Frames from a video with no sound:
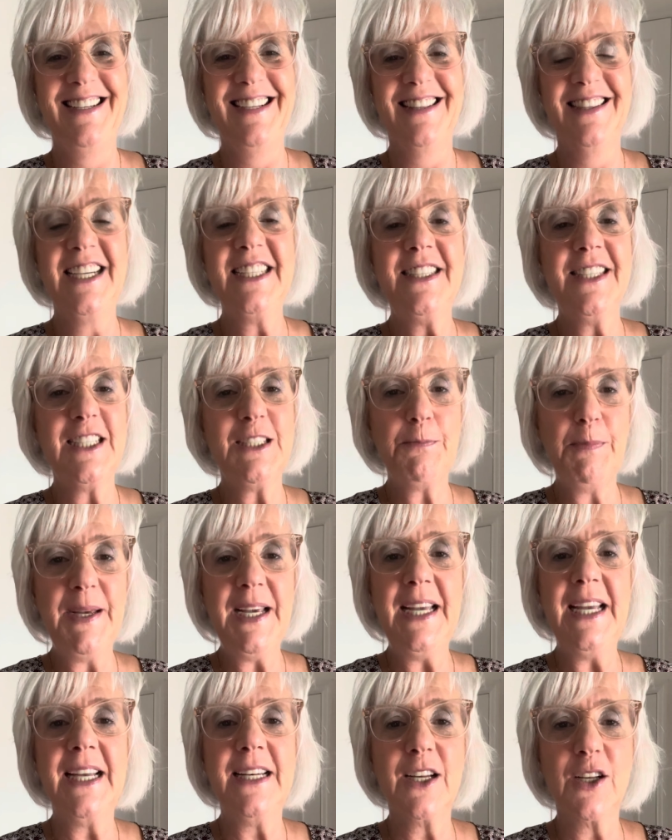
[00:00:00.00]
Let this
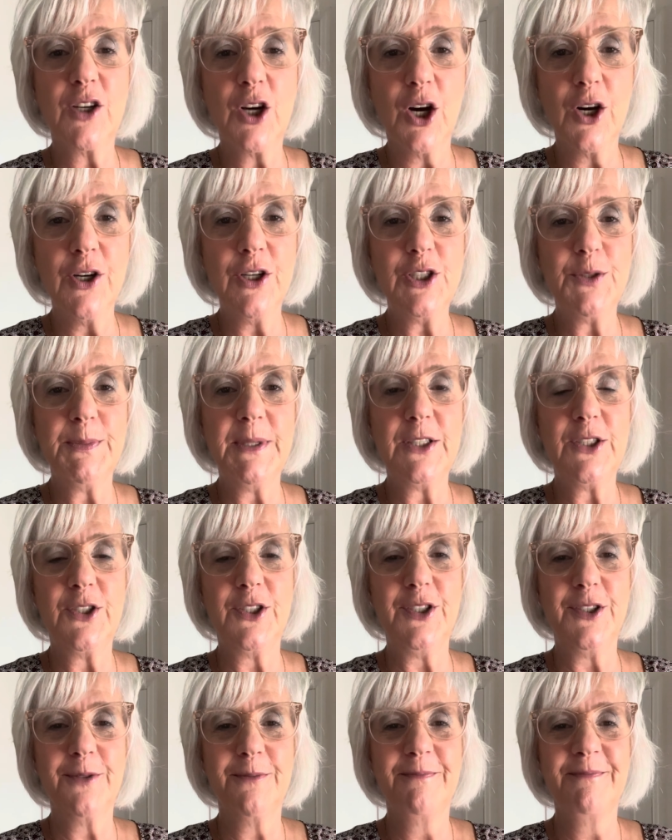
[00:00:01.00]
be an encouragement to
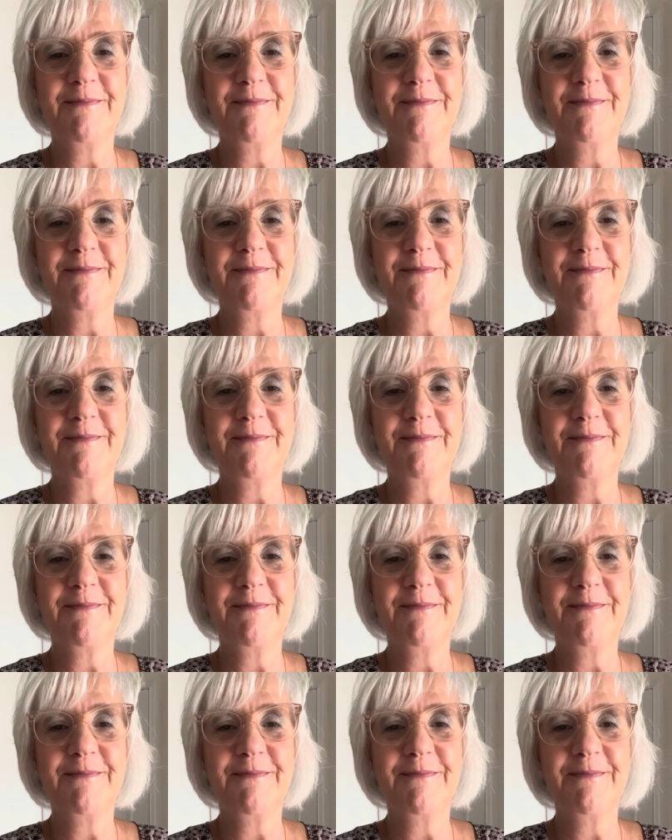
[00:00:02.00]
you.